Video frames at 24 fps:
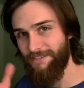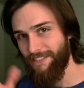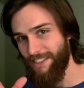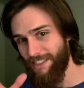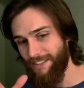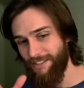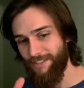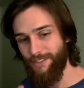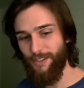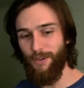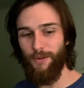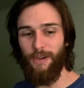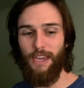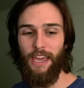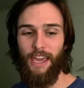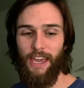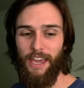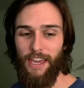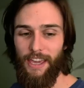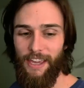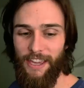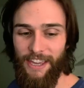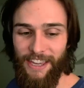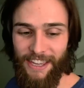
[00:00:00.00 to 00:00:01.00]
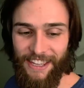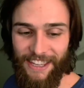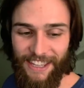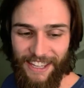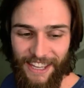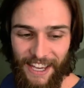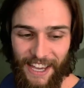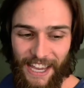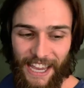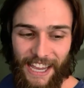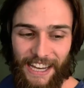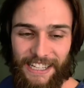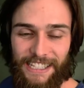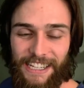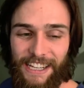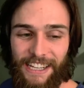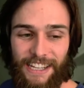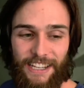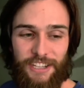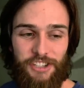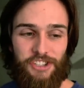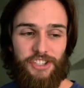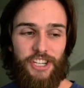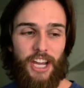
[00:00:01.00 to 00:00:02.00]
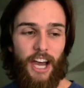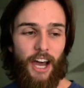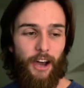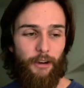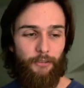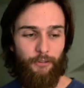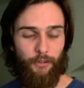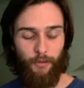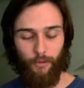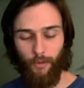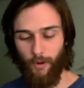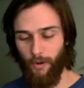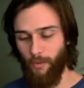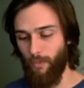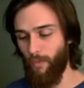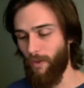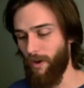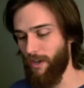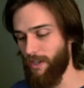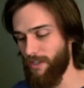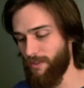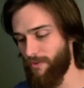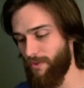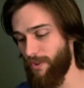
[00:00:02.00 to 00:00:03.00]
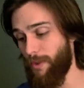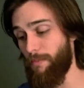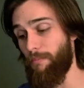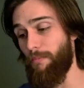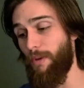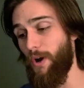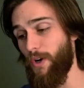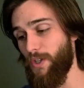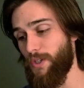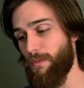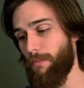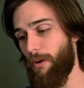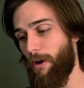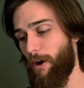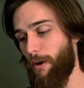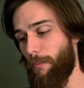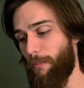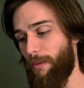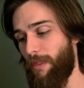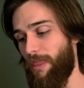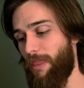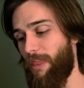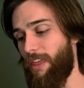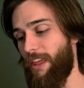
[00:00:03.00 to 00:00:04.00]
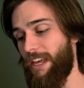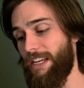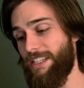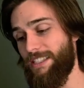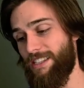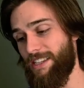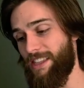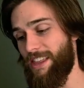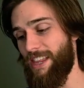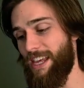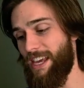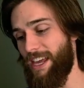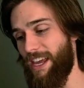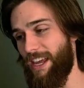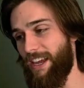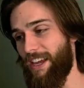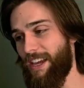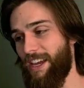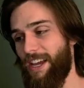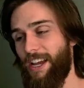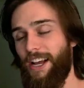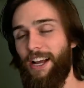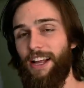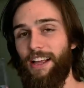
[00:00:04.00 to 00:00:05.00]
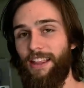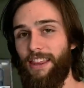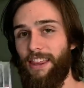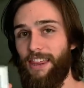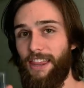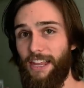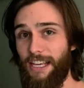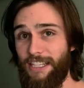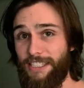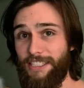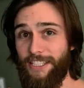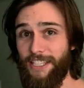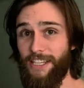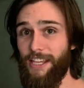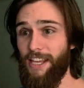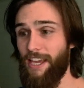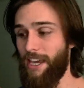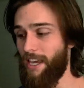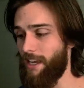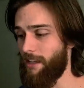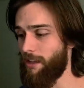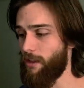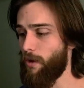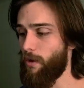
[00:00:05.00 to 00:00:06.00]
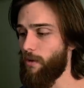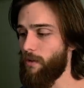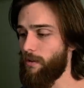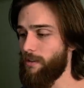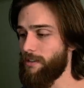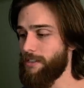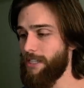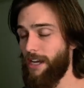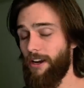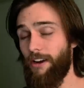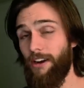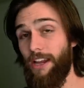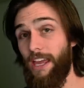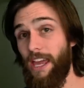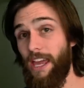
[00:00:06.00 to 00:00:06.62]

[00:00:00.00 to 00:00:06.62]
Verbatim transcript: it was okay. It did its job for what it was for the most part, but this thing, the whole entire